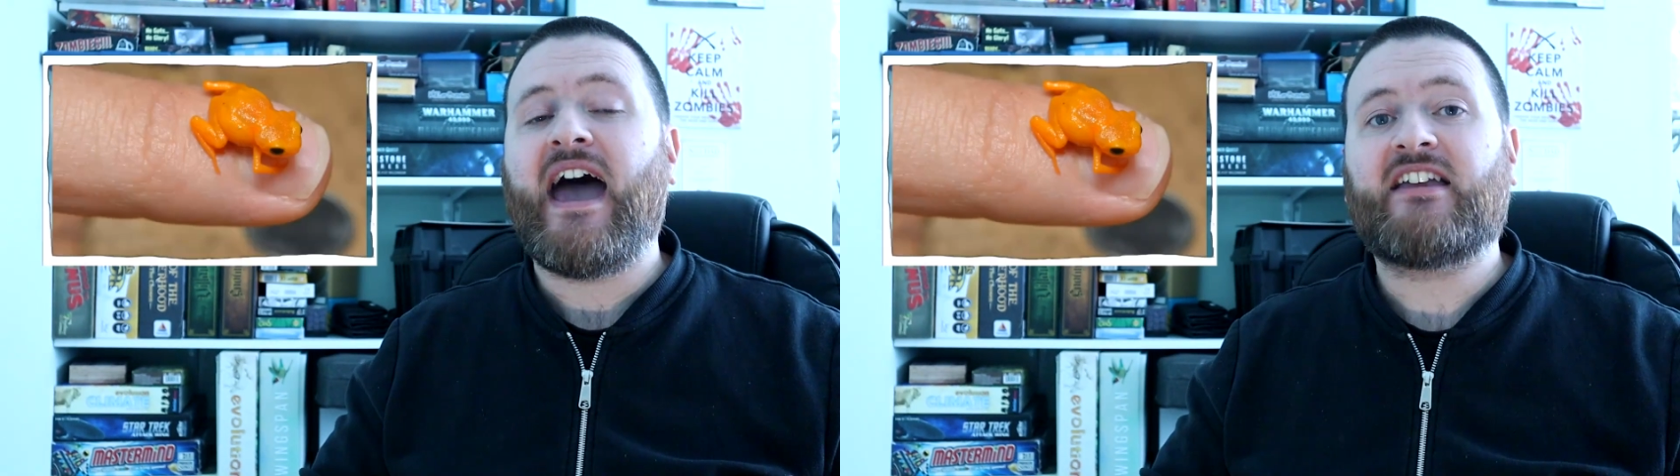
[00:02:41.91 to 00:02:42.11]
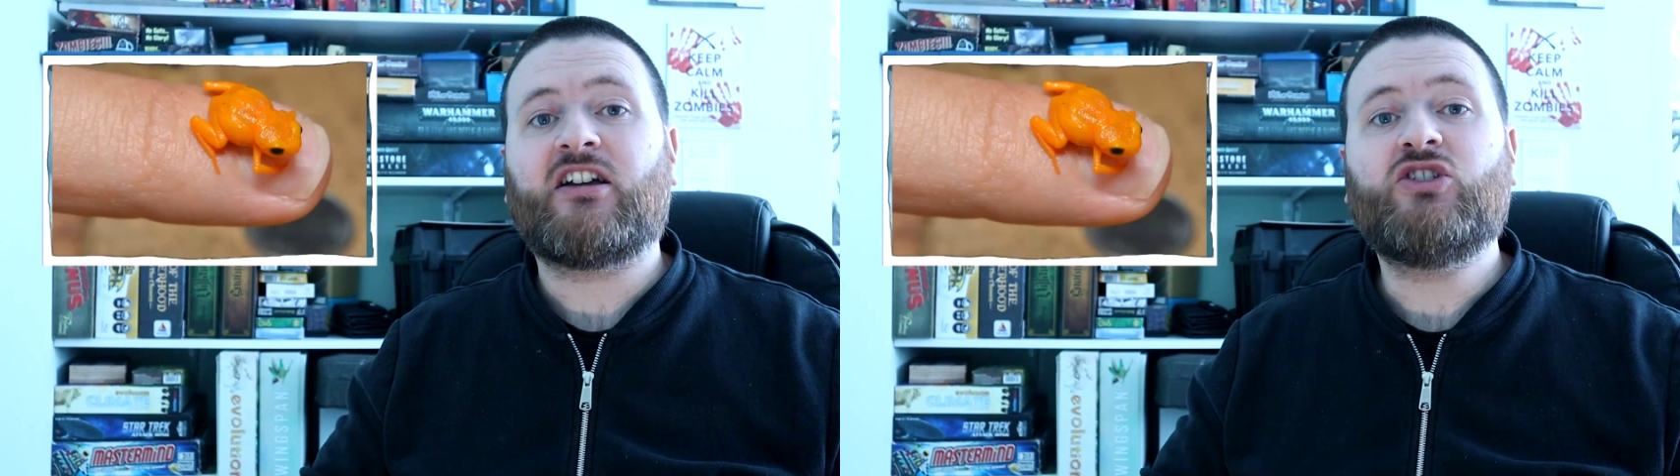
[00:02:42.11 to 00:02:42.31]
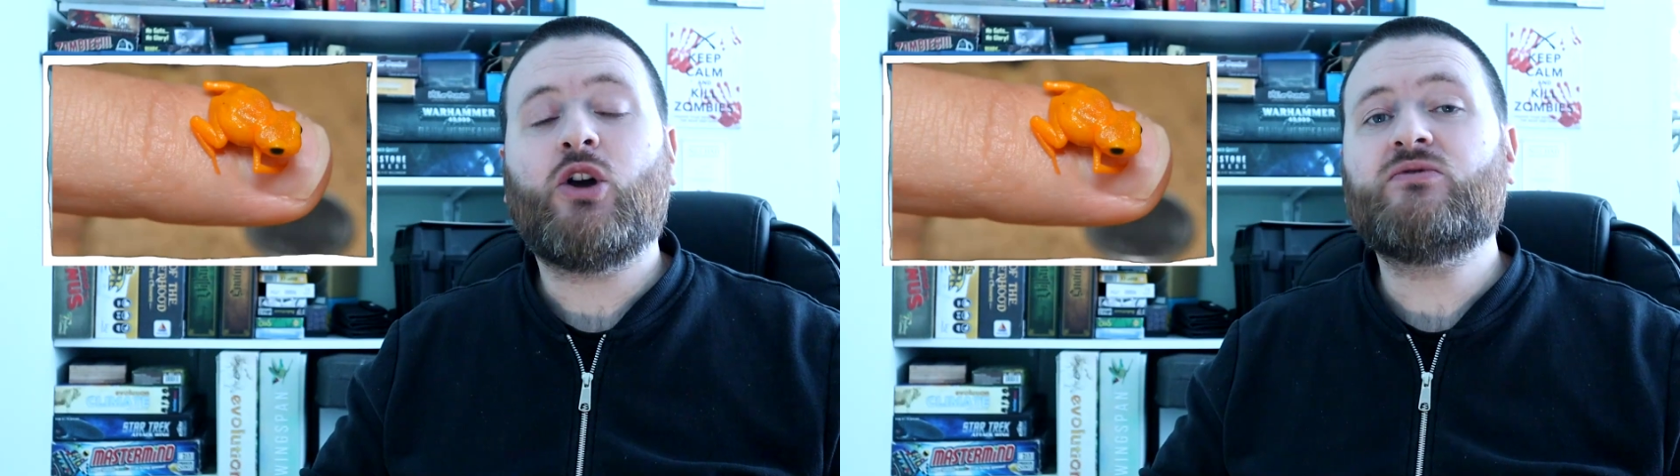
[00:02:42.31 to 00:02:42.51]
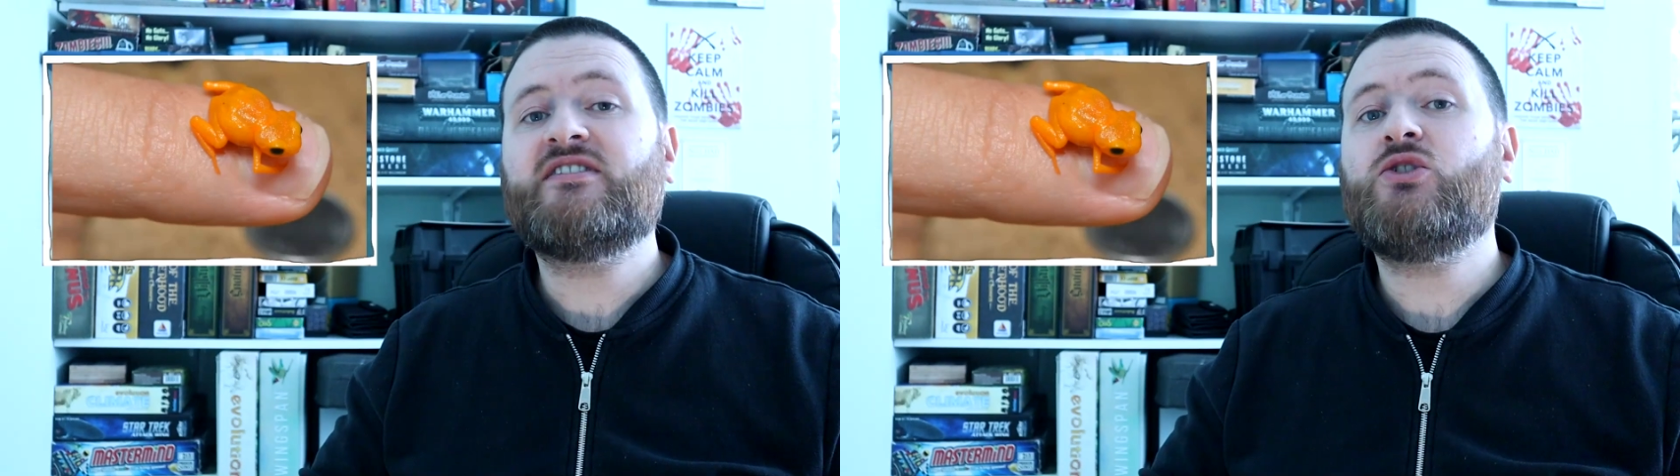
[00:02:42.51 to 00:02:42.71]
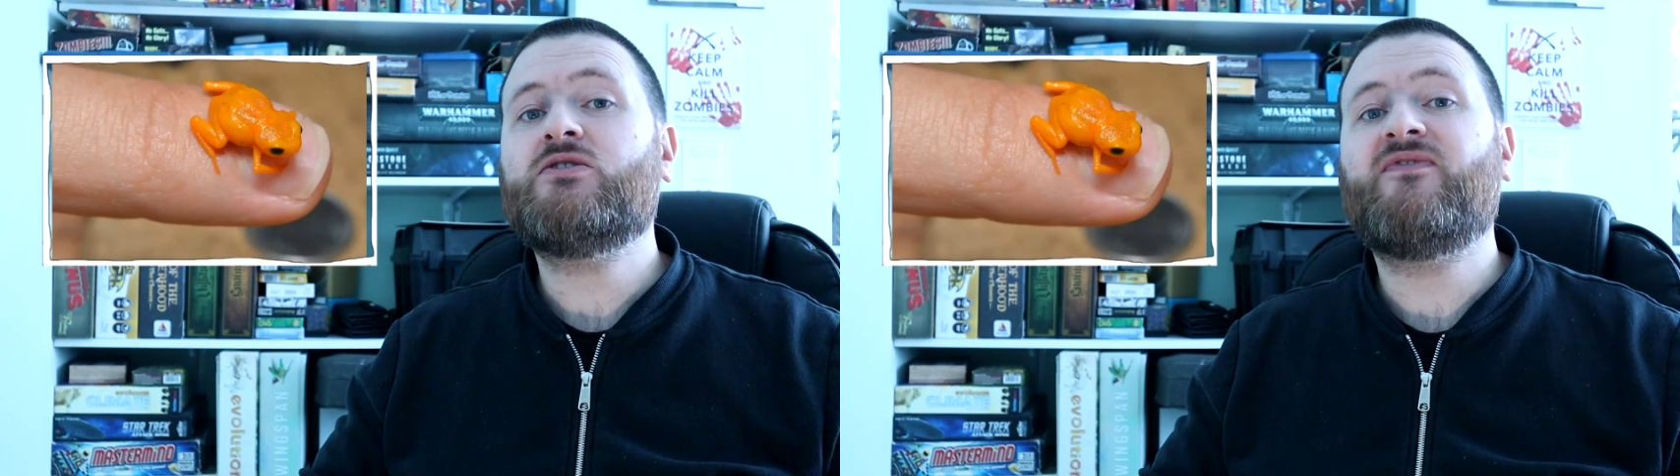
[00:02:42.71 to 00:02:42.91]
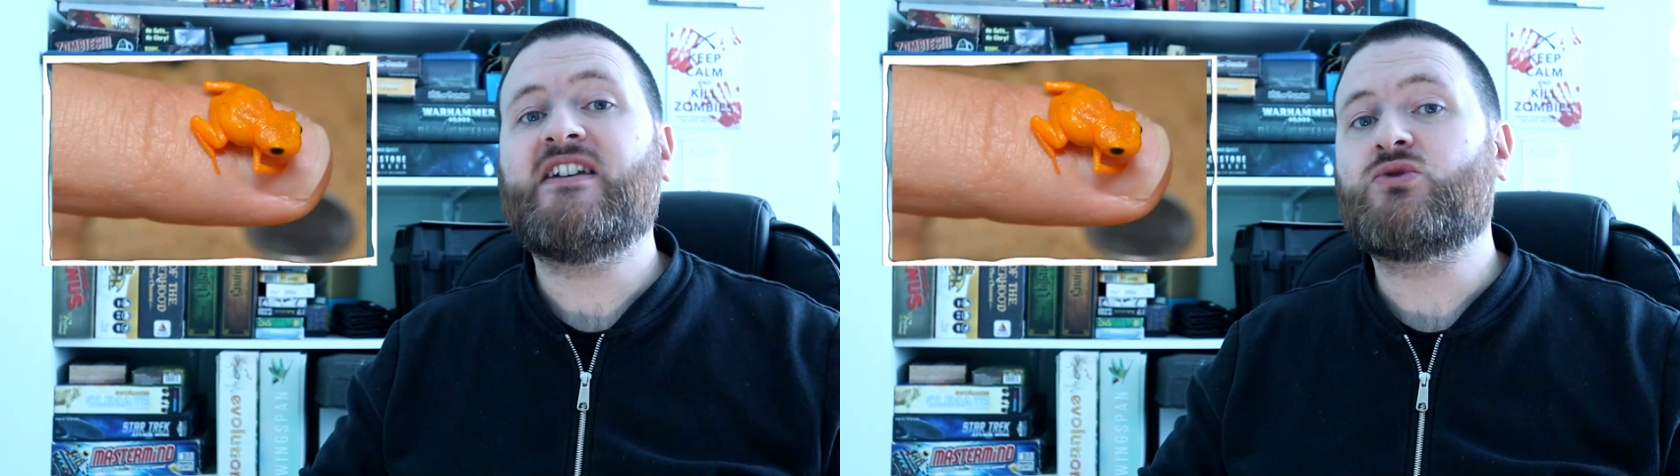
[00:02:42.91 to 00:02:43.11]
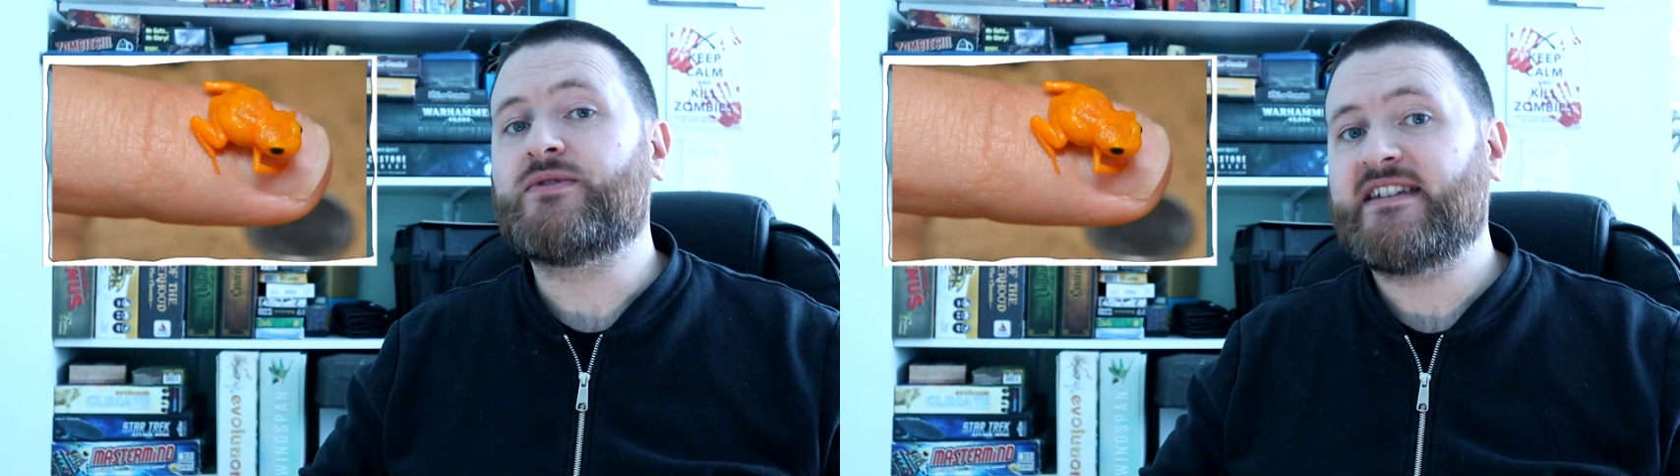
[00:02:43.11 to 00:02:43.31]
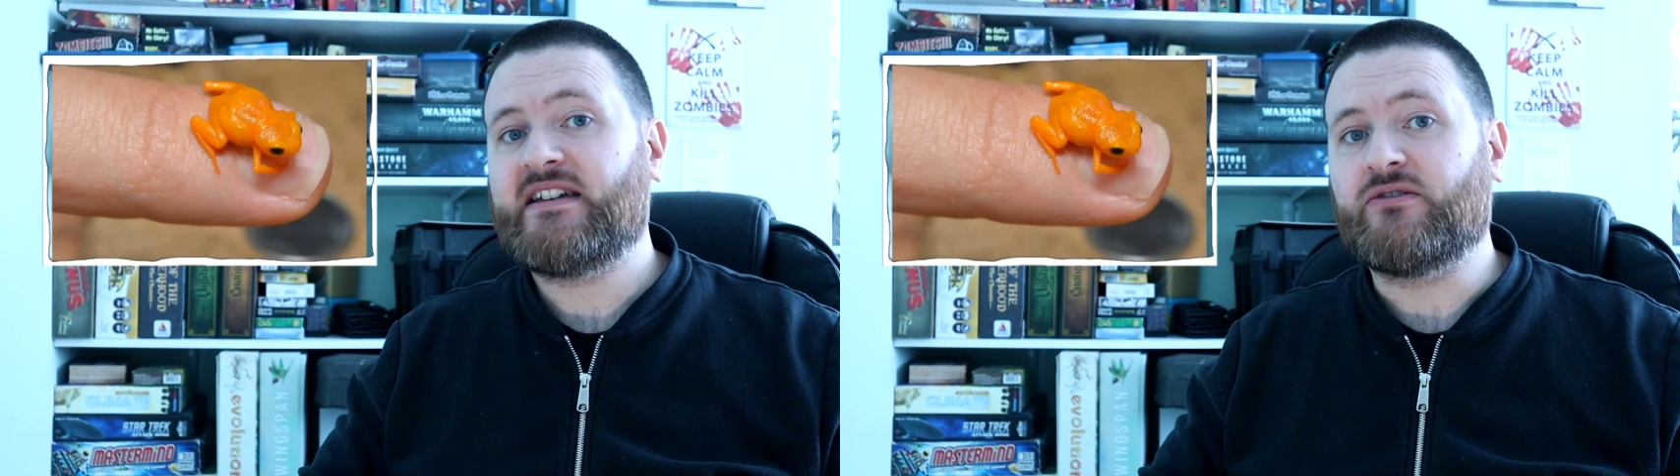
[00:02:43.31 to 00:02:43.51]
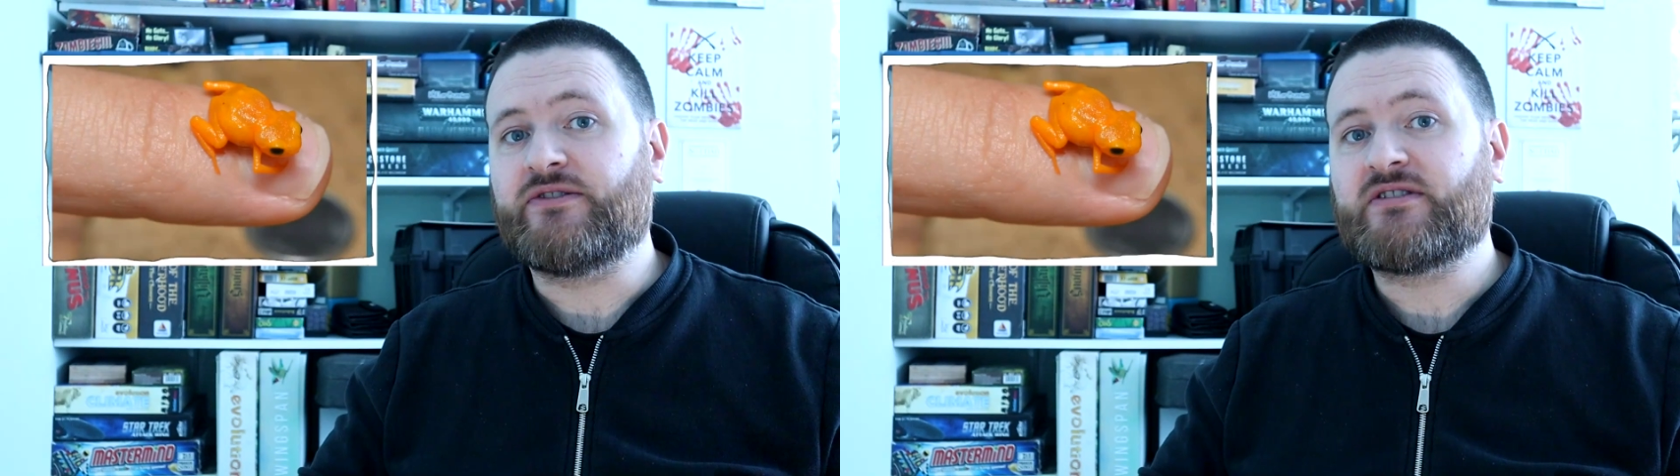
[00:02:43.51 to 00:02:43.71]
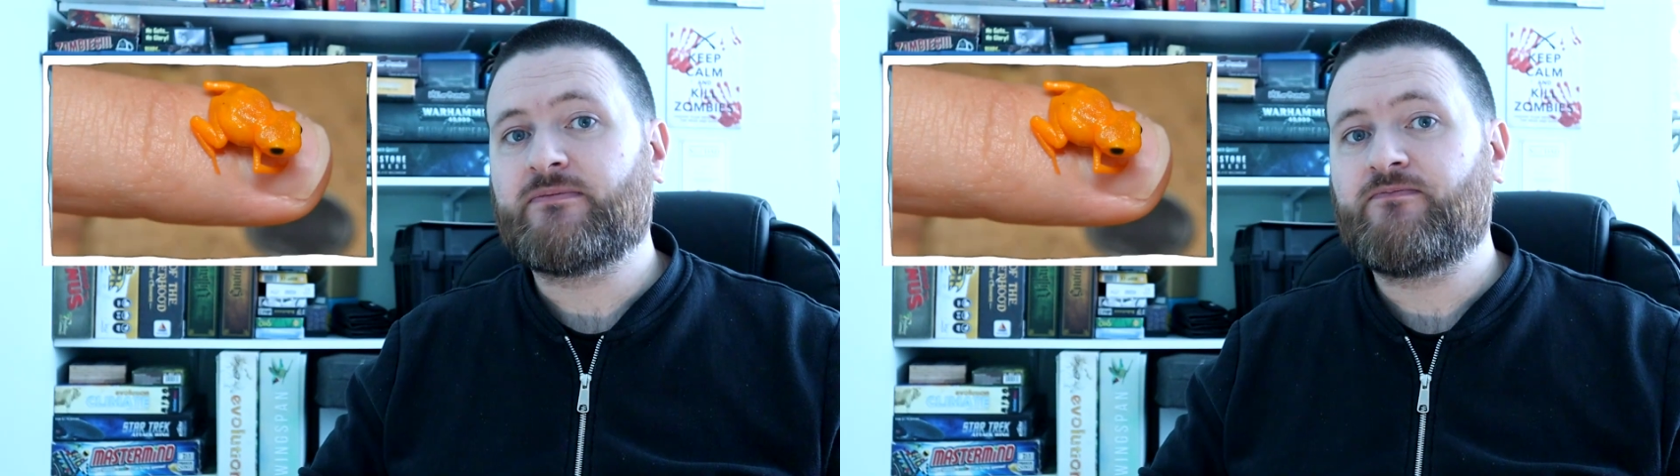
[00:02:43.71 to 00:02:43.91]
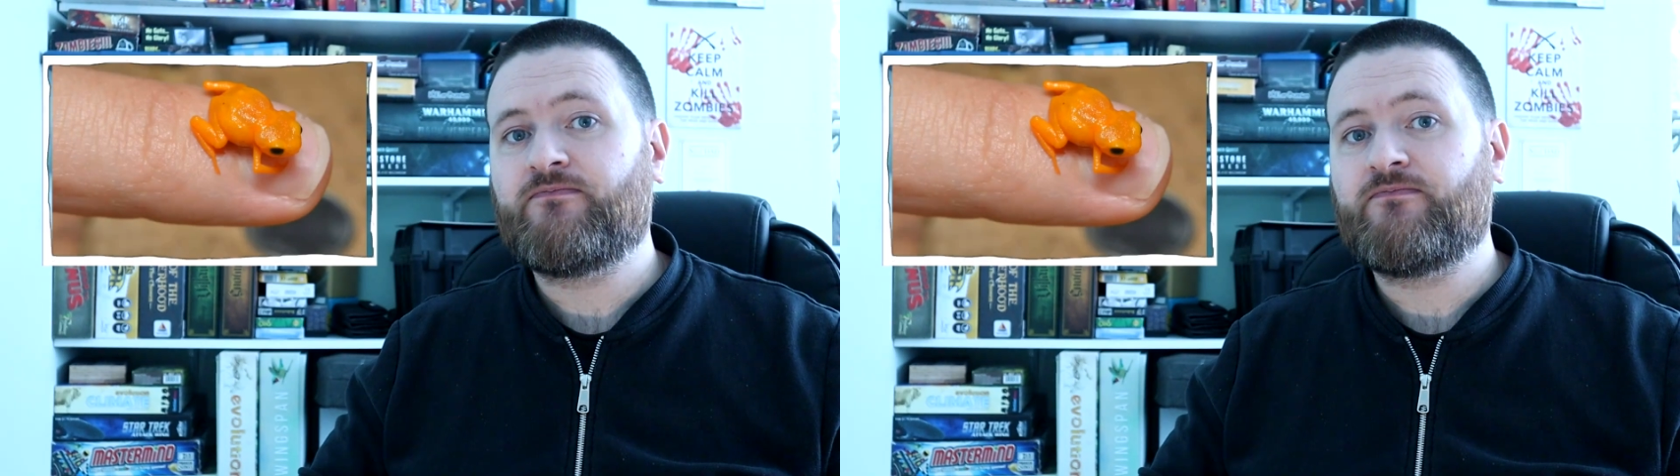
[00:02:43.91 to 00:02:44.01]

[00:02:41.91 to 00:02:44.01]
and are known to use visual signals.